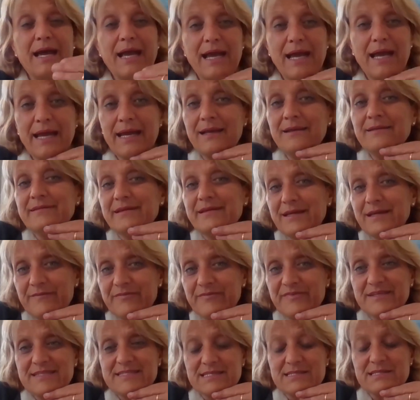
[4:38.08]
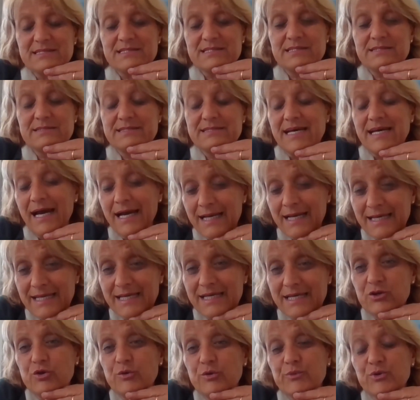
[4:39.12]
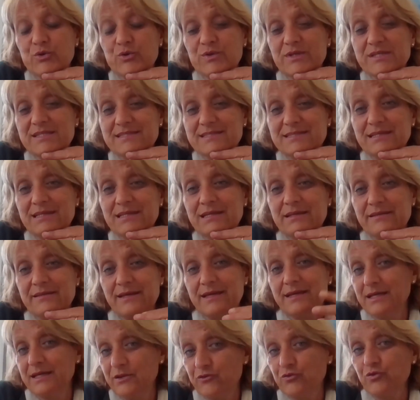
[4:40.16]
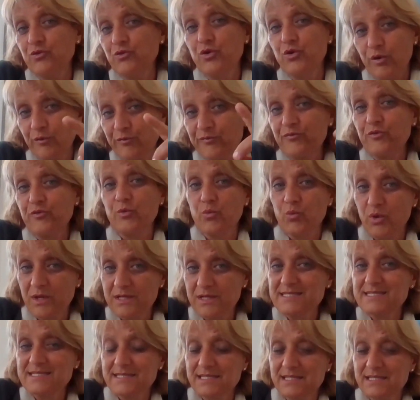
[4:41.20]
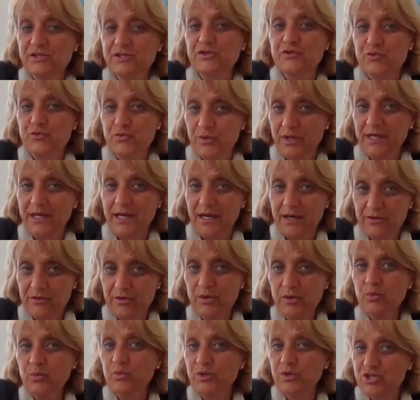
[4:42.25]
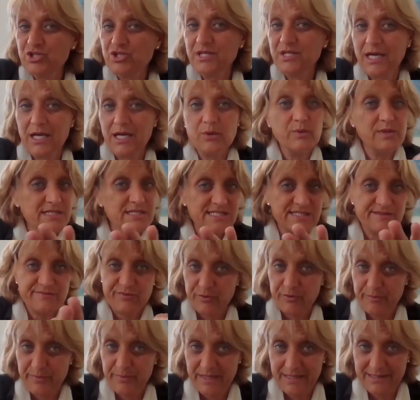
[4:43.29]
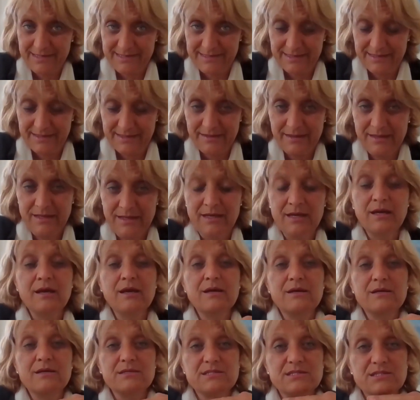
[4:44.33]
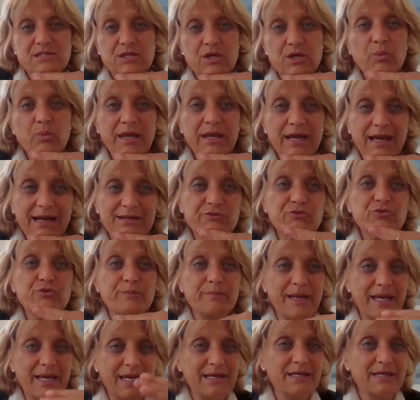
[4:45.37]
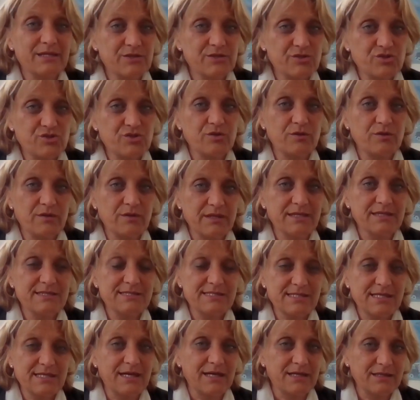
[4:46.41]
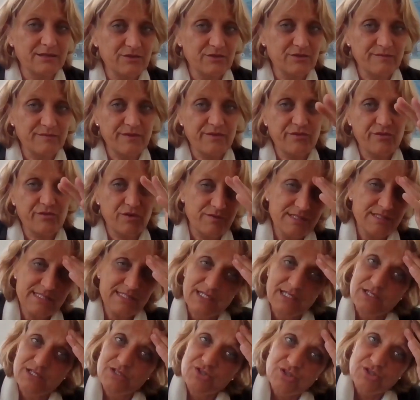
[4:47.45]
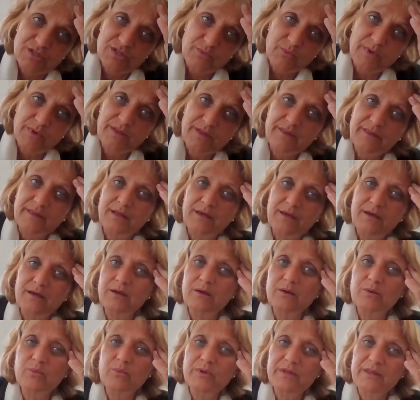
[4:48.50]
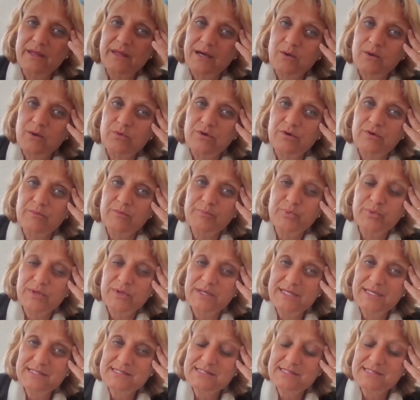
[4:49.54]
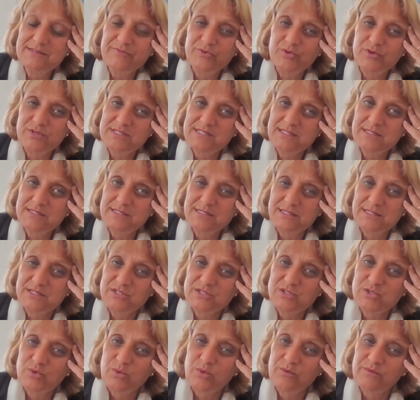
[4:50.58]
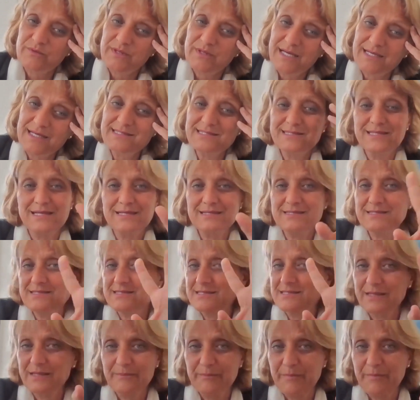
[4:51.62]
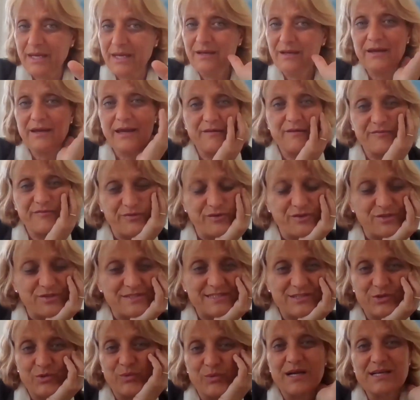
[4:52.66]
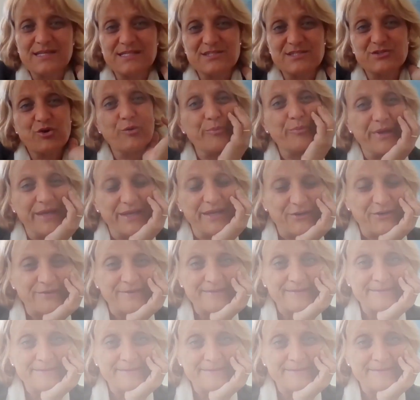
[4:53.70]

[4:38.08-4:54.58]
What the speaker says: And if it's a tiny community, they need to go from one city to another, which now is forbidden. So we had to manage all these kind of authorization with our police forces and so on. That's the main effort. So I stop here.